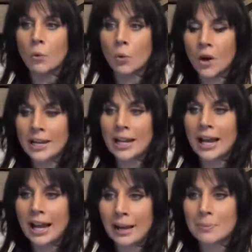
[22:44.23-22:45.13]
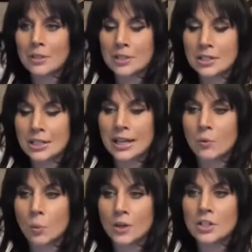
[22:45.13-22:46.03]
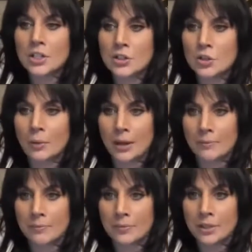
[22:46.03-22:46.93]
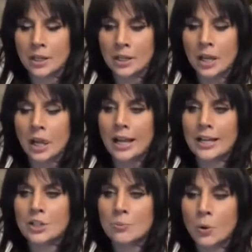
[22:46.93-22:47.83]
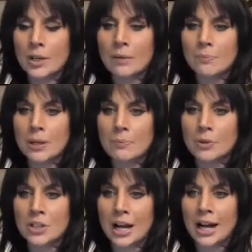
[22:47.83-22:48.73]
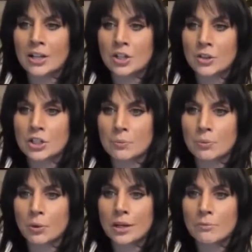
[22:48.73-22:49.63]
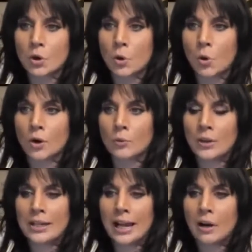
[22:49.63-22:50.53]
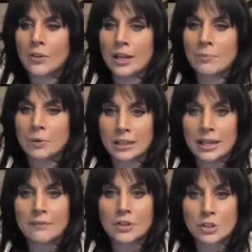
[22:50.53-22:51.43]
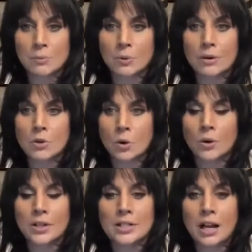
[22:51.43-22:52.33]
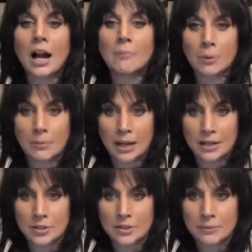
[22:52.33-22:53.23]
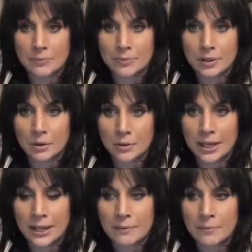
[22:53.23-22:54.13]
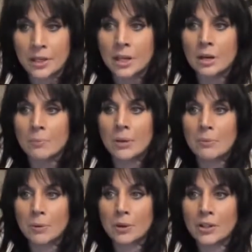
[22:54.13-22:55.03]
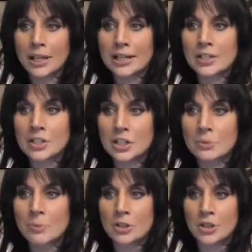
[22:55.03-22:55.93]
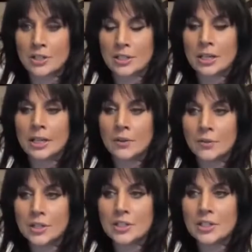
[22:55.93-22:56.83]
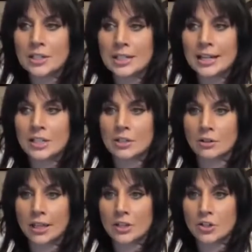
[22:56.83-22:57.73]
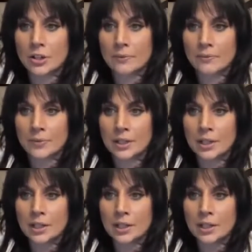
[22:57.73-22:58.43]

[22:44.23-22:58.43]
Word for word: What happened today? What is it doing? It's putting people's eyes on the Supreme Court where now they believe the Supreme Court is compromised. Okay. People are getting suspicious. This is the escalation.